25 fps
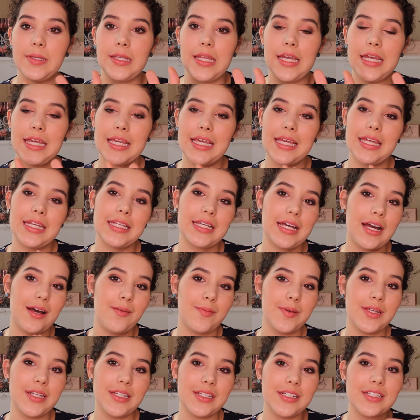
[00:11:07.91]
like, and
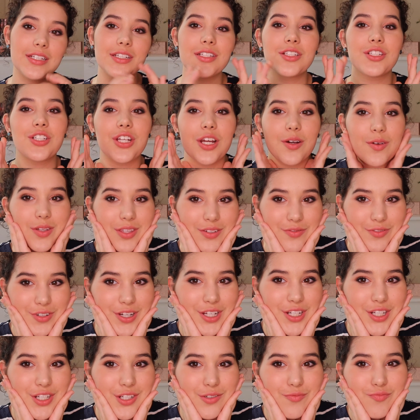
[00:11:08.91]
comment, share with a
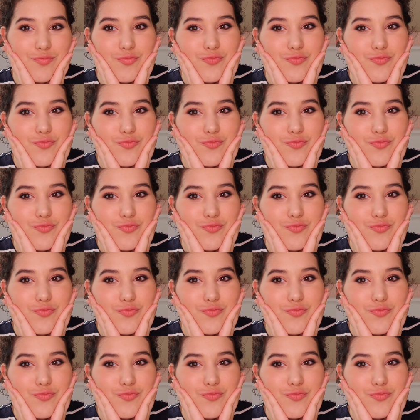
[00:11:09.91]
friend.